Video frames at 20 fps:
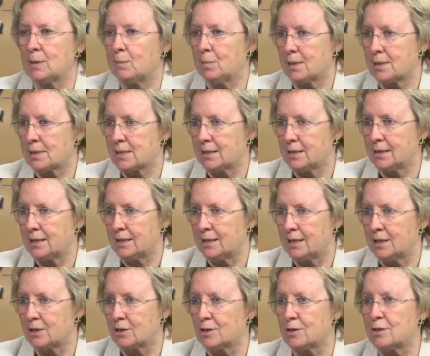Pixley
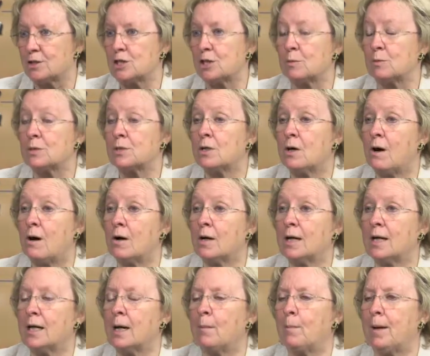here, and she was
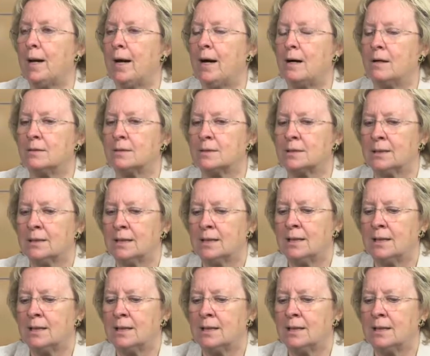talking about